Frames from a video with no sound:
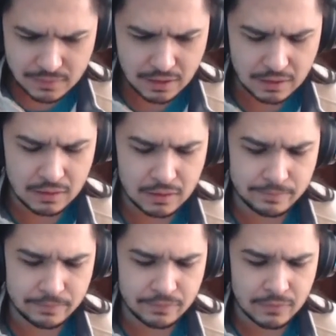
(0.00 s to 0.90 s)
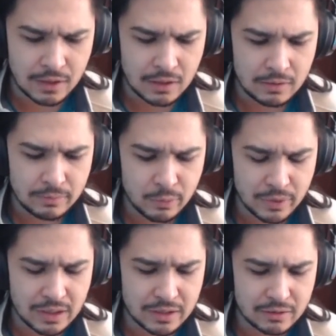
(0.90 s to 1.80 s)
but we're
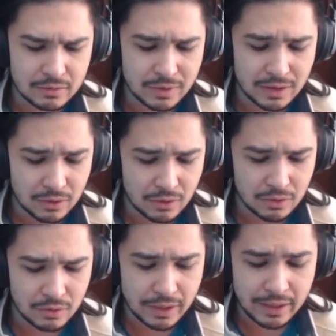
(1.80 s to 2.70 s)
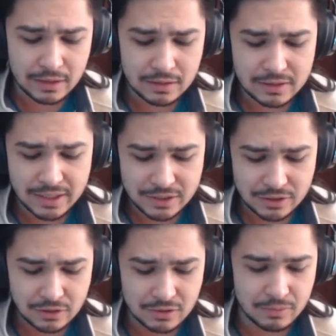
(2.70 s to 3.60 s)
gonna deal with her and Cheshire,